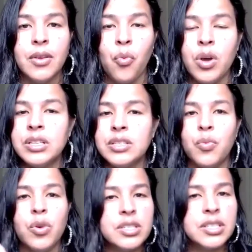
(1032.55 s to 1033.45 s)
Once
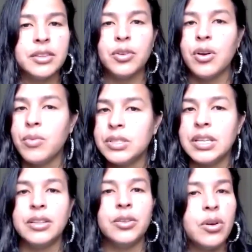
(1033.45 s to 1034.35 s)
I thought, once
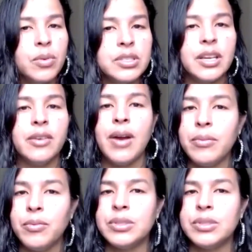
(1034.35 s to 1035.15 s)
I grabbed,